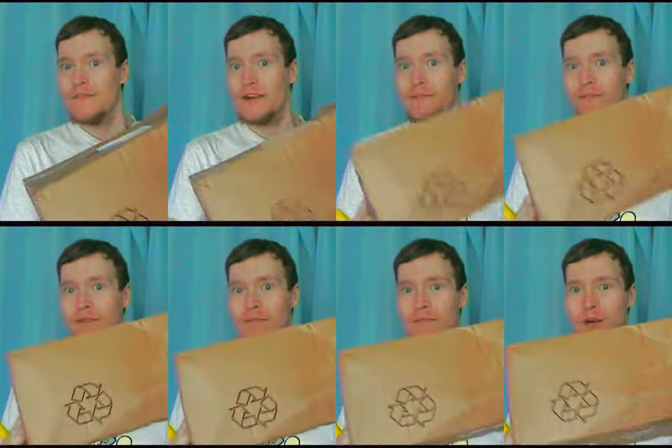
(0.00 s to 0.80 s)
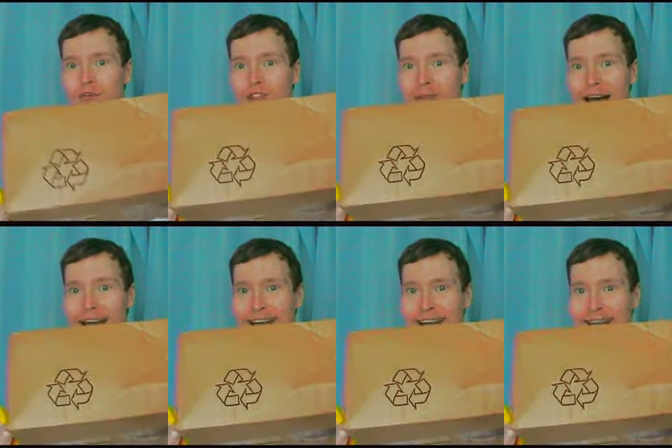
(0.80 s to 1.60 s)
from
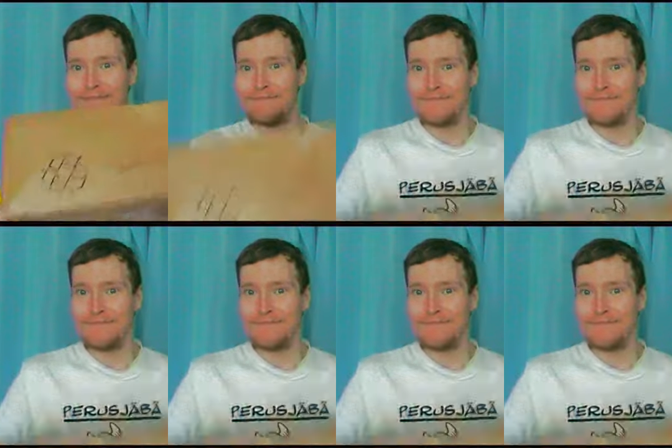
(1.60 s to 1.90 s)
Postman.